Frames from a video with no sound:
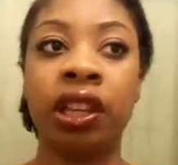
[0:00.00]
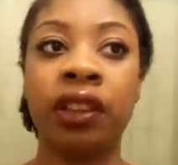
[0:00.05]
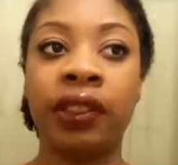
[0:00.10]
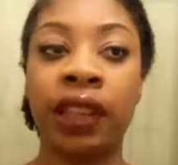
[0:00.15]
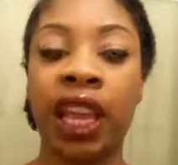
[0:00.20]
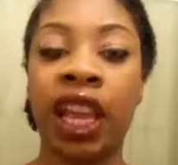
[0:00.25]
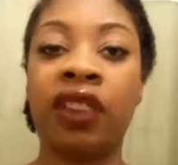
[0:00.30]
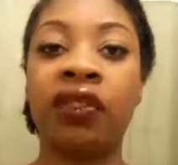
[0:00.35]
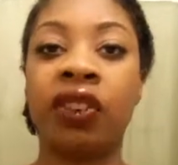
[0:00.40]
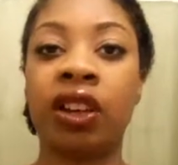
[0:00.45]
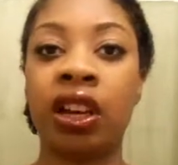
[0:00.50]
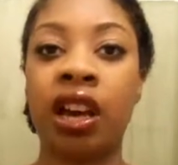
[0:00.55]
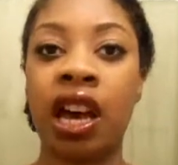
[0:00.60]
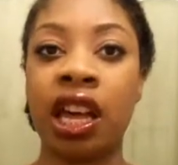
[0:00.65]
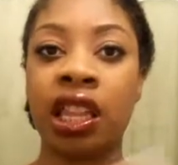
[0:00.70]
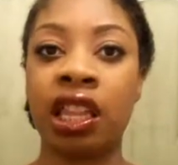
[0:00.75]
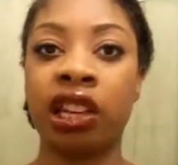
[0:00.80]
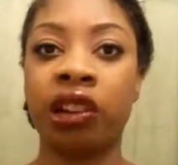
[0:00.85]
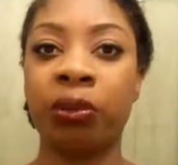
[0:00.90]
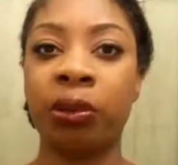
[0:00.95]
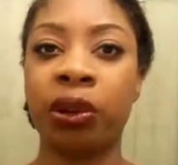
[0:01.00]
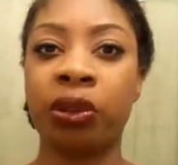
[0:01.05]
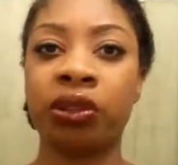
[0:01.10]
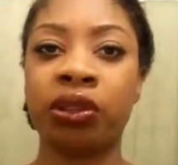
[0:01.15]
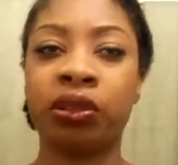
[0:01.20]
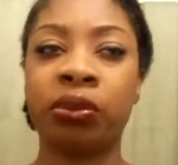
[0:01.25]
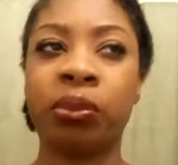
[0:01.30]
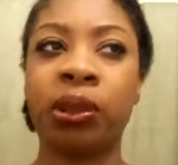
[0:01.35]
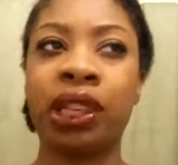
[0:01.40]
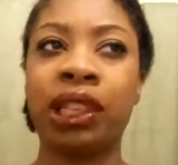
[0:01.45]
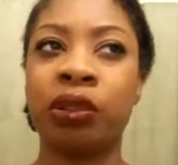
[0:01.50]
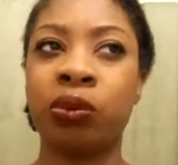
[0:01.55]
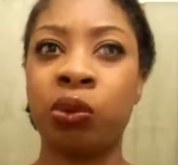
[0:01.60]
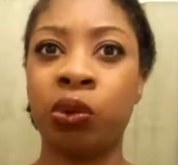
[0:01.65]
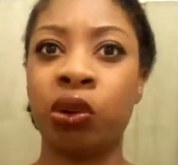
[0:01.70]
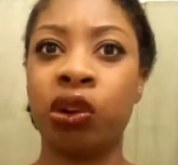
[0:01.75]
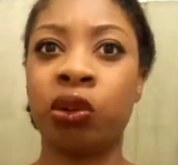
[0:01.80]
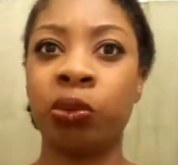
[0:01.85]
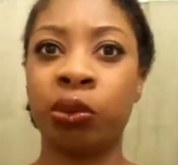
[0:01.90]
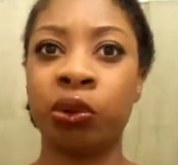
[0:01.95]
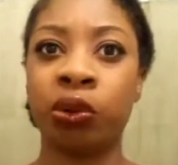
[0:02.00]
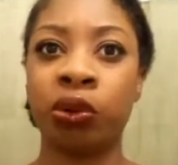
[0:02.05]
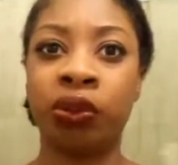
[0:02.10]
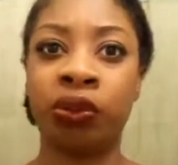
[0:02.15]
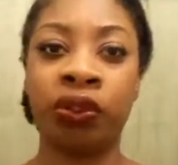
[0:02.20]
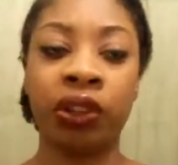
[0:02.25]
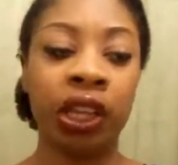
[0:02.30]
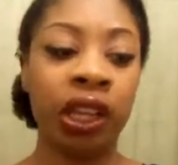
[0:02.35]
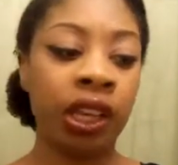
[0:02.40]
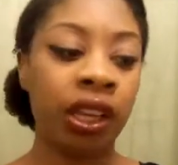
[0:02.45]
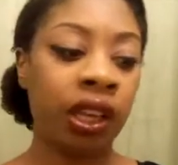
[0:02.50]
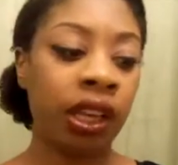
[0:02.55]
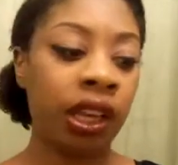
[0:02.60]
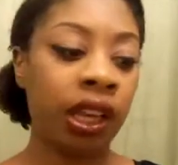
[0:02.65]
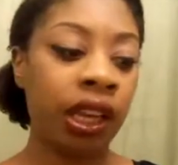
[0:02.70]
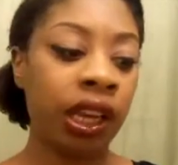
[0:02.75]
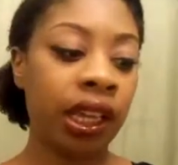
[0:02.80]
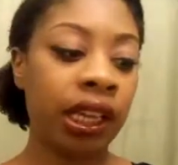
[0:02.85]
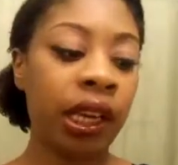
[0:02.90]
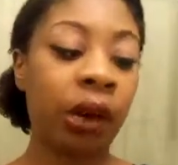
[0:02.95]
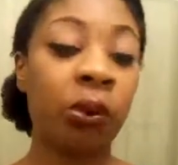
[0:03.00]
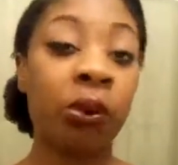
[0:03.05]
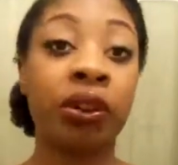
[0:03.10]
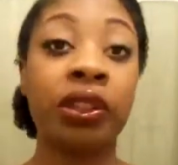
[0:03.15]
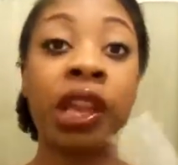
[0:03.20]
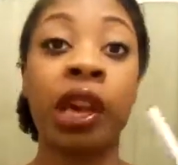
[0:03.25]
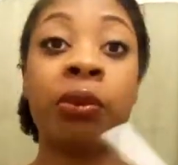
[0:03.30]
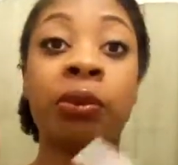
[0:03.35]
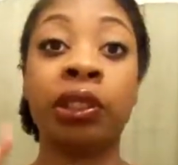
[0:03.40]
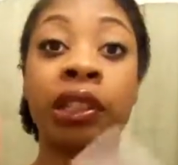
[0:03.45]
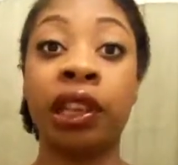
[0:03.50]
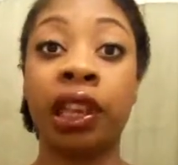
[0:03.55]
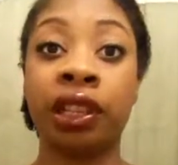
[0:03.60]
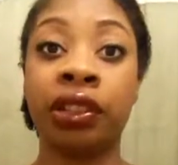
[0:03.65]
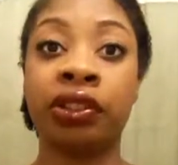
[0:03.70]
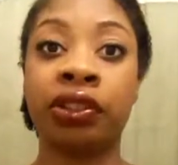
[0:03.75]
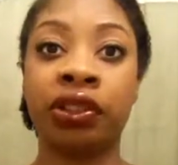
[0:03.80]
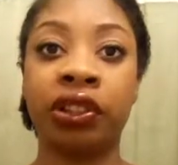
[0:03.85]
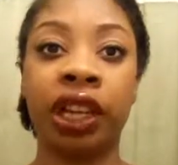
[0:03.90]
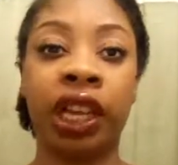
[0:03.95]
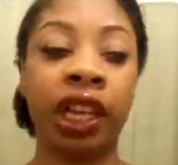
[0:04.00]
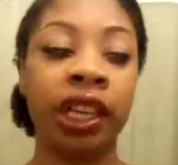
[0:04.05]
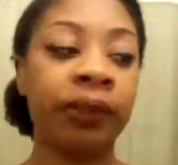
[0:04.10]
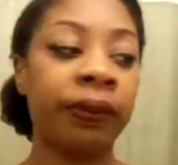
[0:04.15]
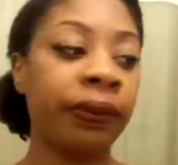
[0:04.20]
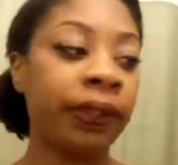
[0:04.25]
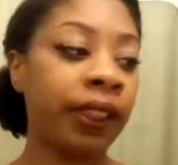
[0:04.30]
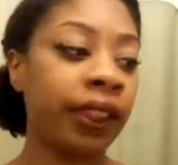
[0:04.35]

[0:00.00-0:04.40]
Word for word: They have an eyeliner pencil, but it's waterproof. And I wore that one yesterday.